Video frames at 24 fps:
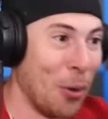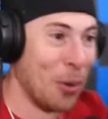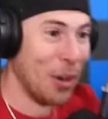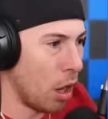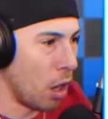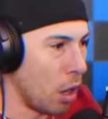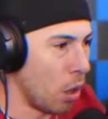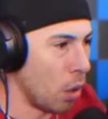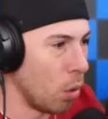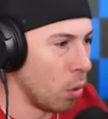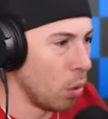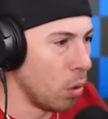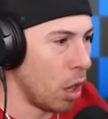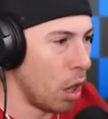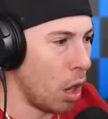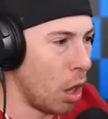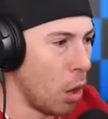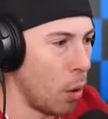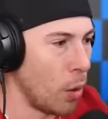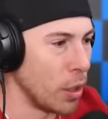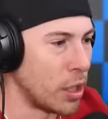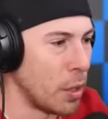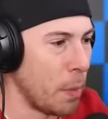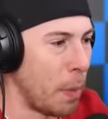Uh-oh,
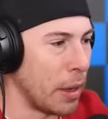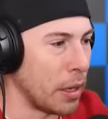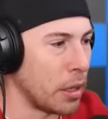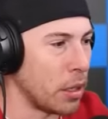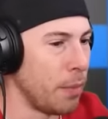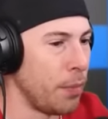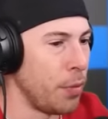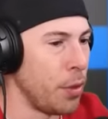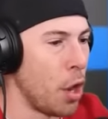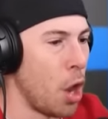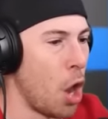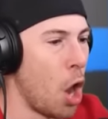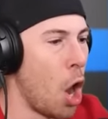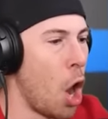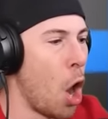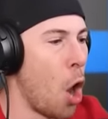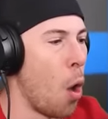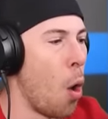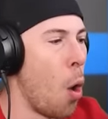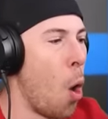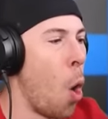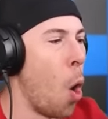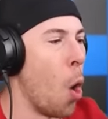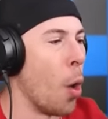uh-oh, it's about,
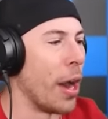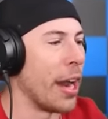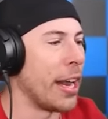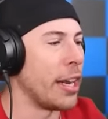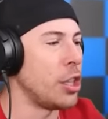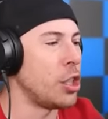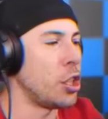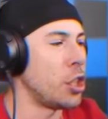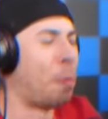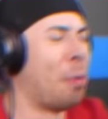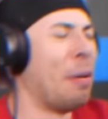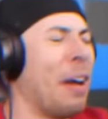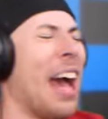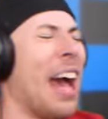no, orange.